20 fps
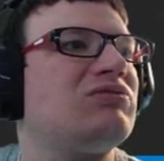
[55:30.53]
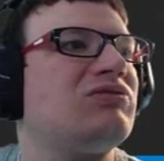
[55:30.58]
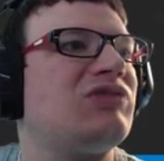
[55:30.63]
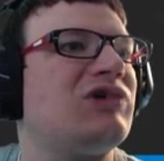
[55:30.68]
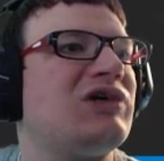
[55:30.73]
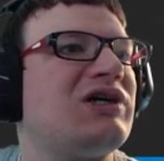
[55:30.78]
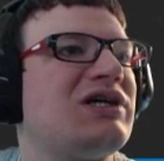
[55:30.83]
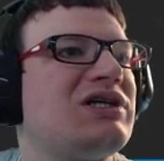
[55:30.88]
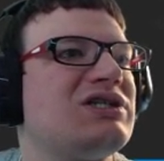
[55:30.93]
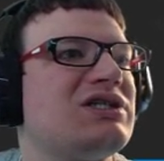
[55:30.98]

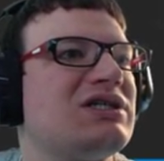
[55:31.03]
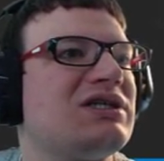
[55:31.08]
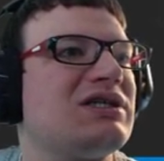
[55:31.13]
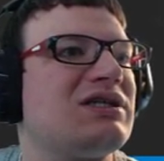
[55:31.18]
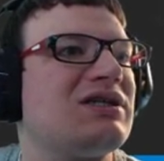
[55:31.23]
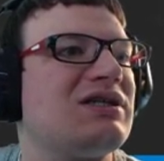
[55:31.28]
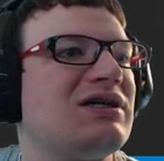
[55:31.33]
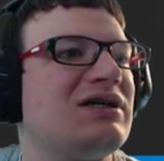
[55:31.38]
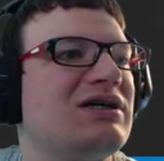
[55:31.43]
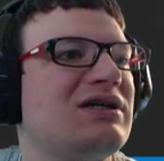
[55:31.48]

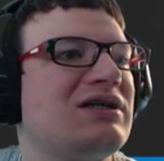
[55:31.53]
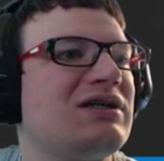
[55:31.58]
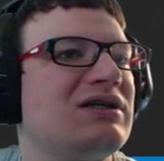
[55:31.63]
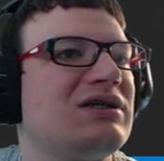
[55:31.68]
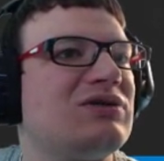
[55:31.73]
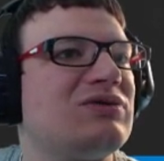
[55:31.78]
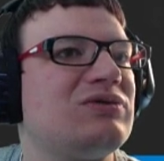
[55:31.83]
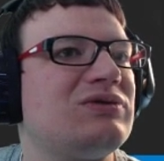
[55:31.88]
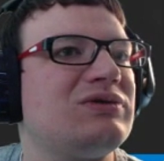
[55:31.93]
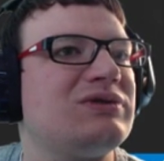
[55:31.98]
Project that
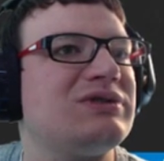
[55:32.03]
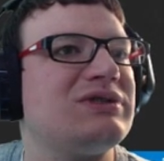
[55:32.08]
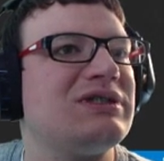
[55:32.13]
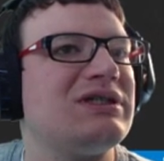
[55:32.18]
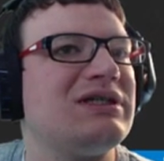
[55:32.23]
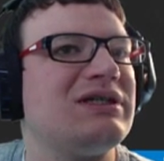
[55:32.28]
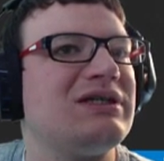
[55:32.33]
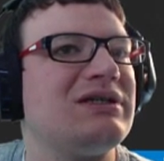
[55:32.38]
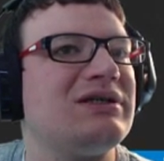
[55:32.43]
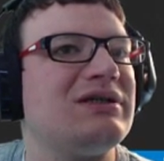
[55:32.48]
equals
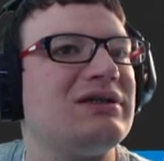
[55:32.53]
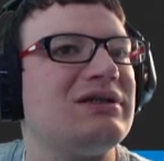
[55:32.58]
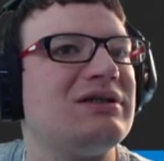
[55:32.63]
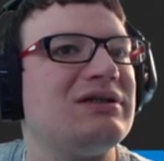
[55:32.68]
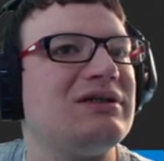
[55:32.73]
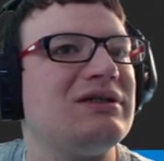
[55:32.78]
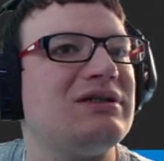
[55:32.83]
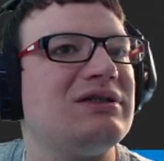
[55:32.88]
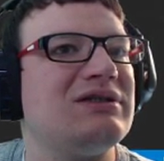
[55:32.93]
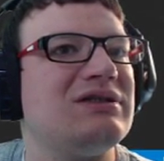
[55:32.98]
that,
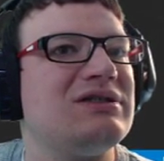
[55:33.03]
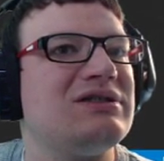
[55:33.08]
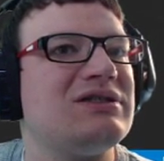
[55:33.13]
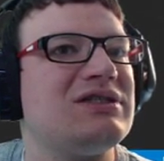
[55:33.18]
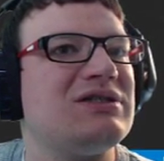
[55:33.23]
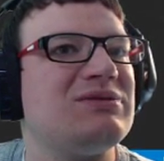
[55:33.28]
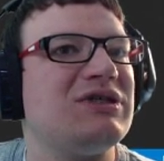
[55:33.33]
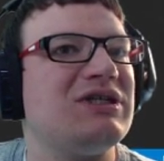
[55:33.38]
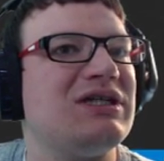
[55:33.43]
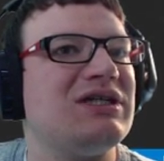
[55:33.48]
and then there needs
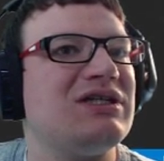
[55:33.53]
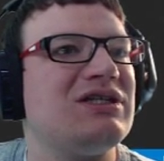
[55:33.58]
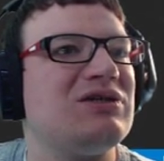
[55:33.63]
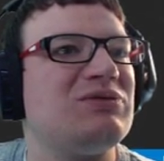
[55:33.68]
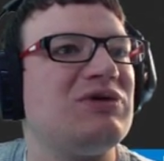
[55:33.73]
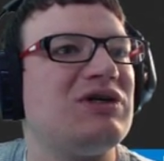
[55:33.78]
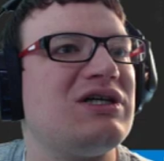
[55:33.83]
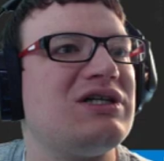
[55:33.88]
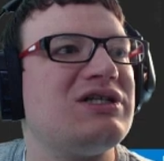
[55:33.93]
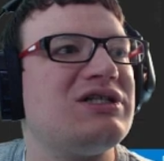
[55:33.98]
to be an
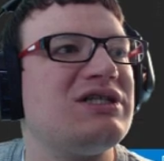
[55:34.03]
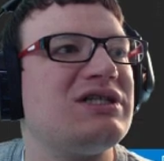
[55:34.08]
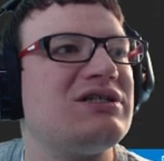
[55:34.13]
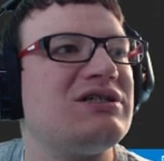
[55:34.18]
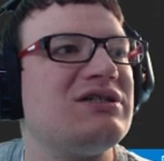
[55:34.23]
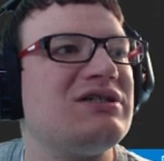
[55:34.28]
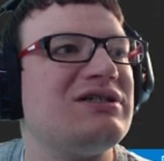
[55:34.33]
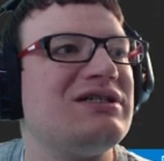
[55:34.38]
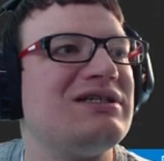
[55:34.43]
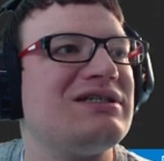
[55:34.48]
end project
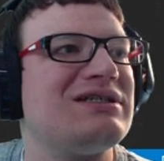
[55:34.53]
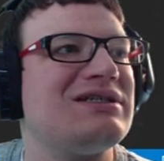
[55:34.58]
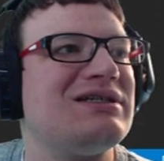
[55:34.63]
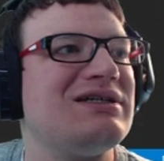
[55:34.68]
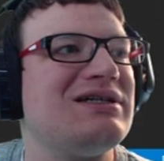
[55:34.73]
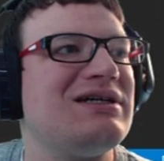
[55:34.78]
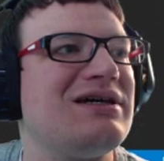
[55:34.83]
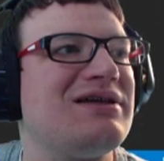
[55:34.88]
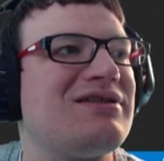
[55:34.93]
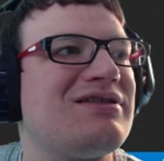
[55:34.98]
on it.
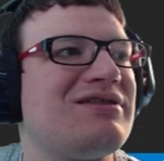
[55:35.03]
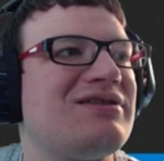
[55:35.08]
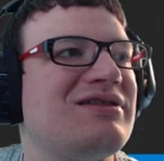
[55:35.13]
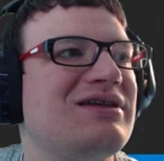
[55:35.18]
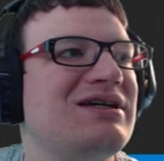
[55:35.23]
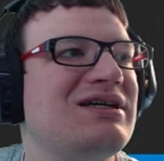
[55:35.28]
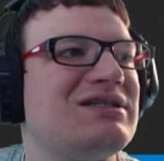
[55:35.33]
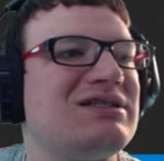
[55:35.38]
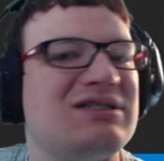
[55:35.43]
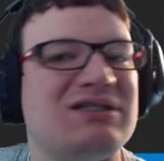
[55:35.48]
I
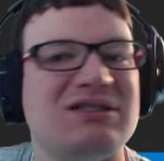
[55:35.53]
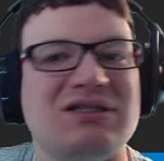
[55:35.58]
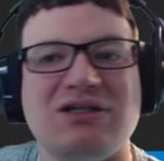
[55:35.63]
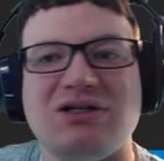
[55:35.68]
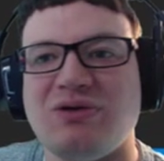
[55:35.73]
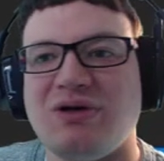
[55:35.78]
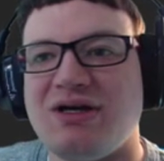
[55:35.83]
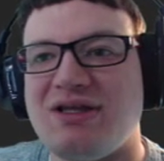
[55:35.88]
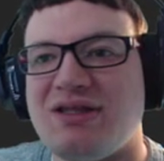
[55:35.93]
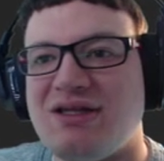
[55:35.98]
think
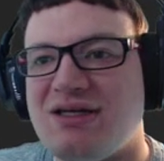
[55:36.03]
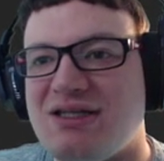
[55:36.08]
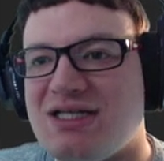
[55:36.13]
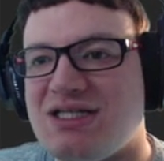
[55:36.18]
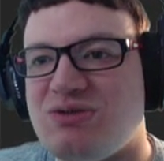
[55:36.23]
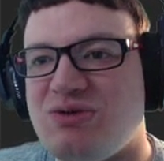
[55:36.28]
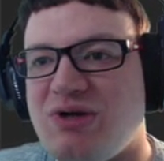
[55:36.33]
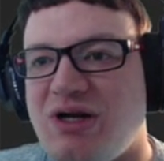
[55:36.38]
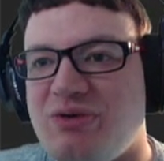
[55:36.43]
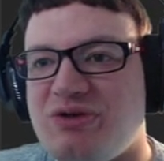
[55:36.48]
so. I think
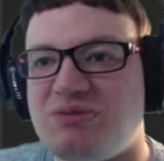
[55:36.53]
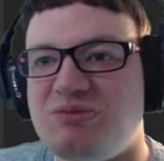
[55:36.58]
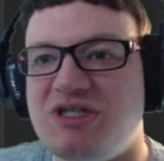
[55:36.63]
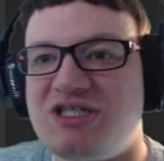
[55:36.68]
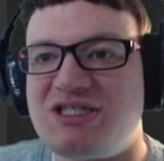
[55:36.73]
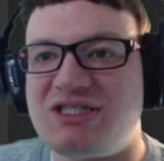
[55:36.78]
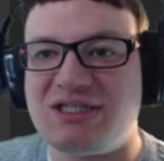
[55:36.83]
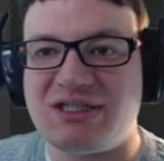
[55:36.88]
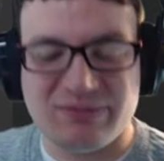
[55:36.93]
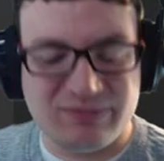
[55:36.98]
that's what I was
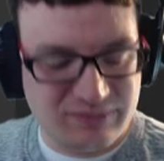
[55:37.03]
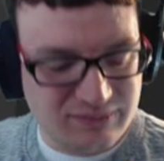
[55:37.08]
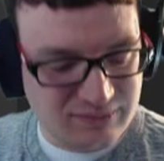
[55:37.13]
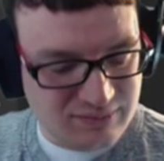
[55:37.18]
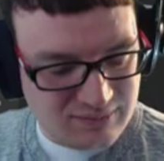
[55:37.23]
missing.